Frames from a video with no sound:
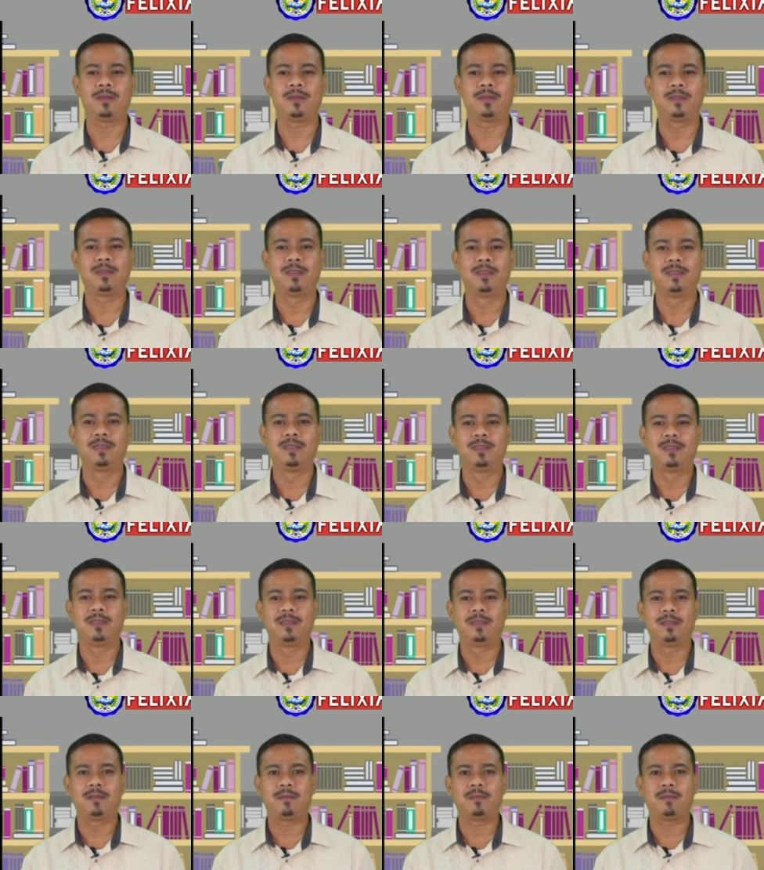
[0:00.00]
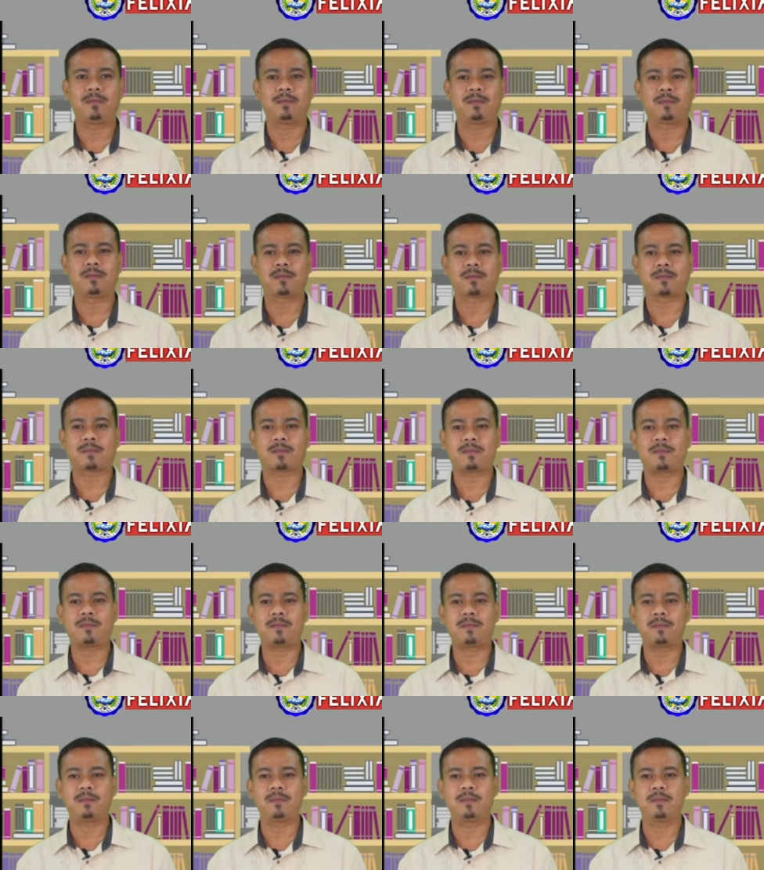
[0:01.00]

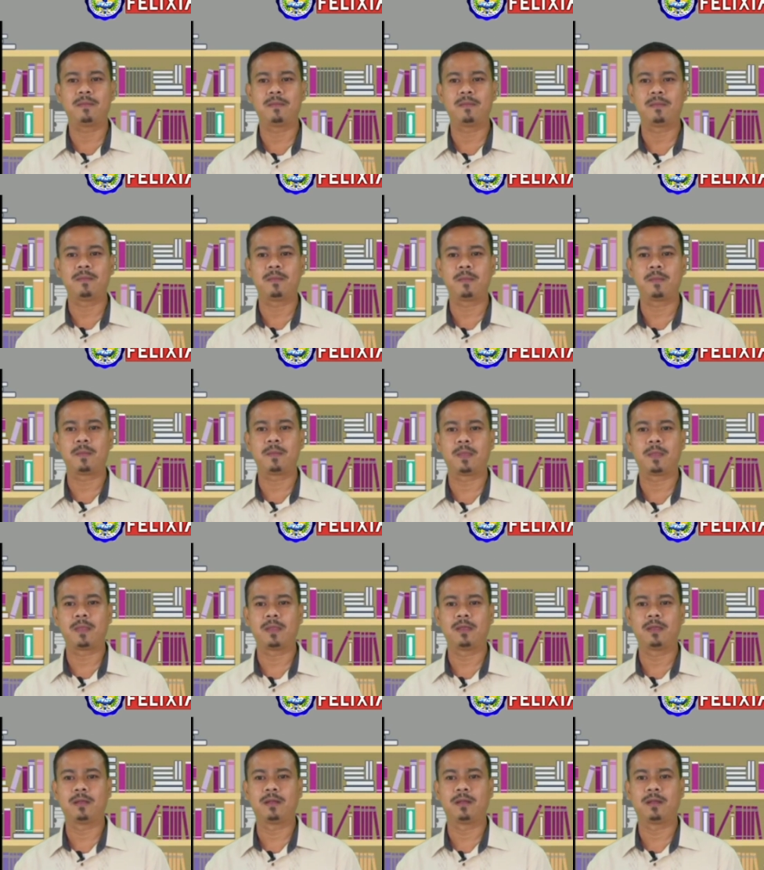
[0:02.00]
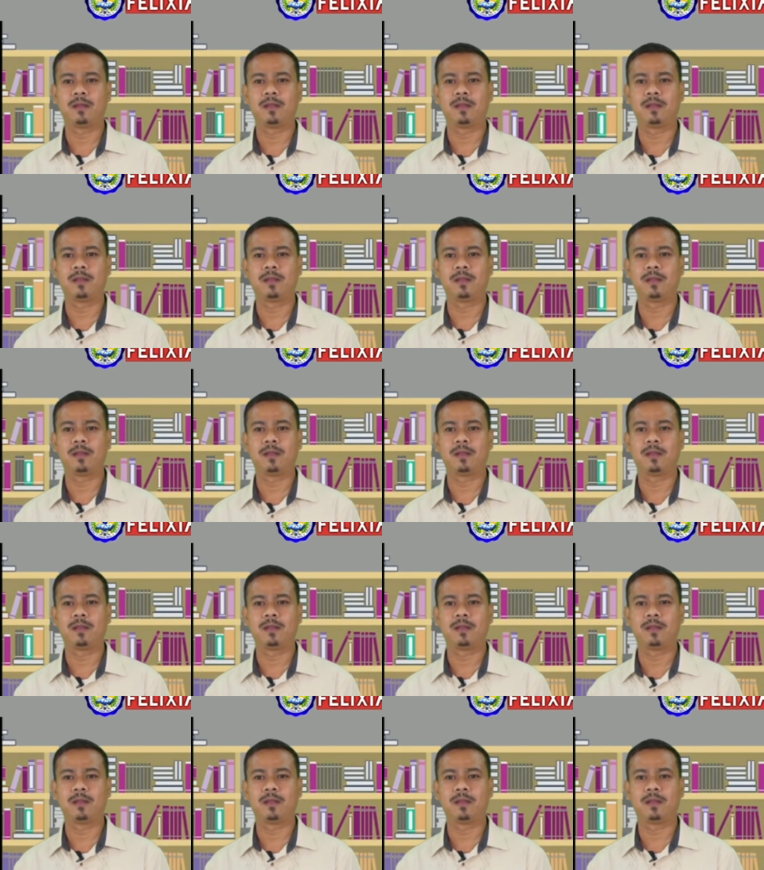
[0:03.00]
No one is speaking in this clip.